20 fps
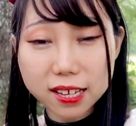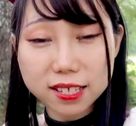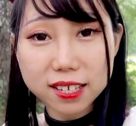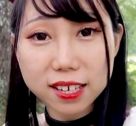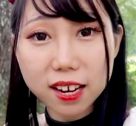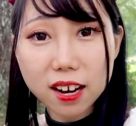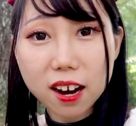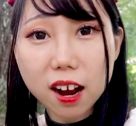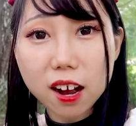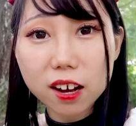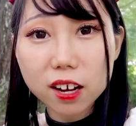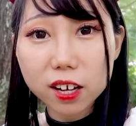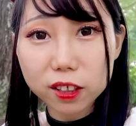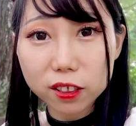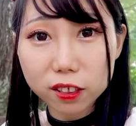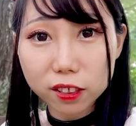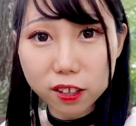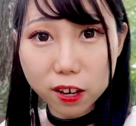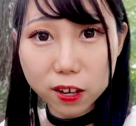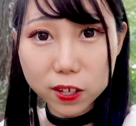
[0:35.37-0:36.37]
There are
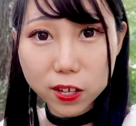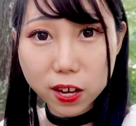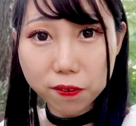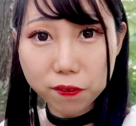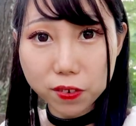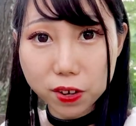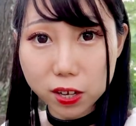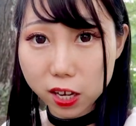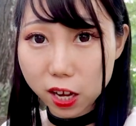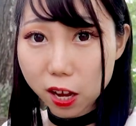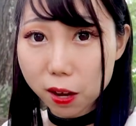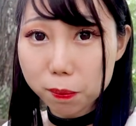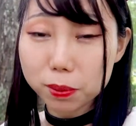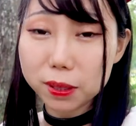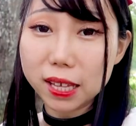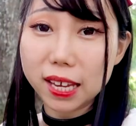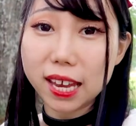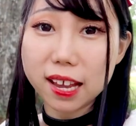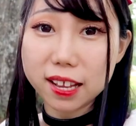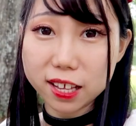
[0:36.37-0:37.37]
a lot of
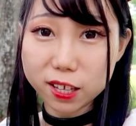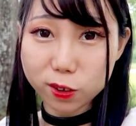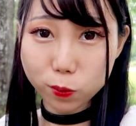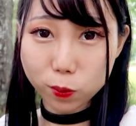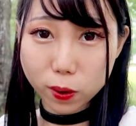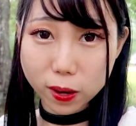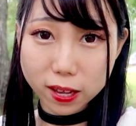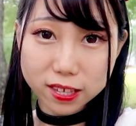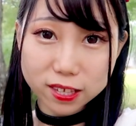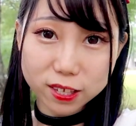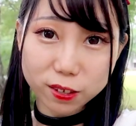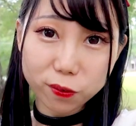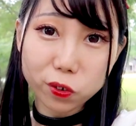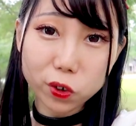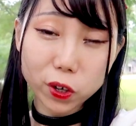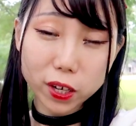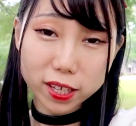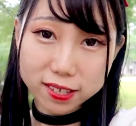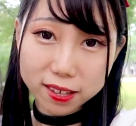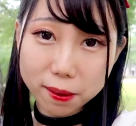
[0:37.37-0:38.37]
complicated ones.
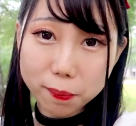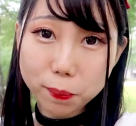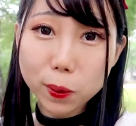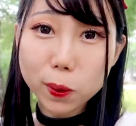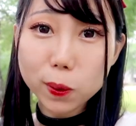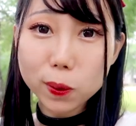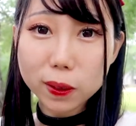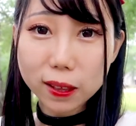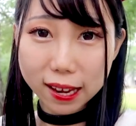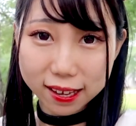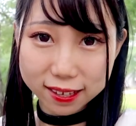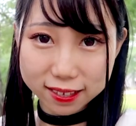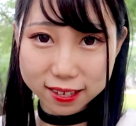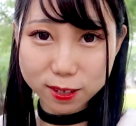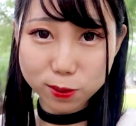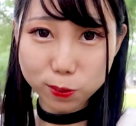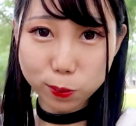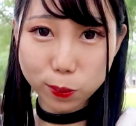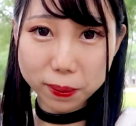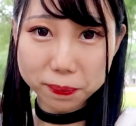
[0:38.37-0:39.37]
For example, like
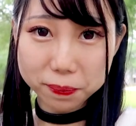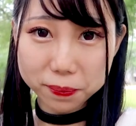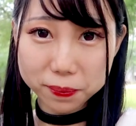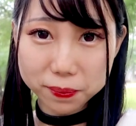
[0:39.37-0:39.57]
this one.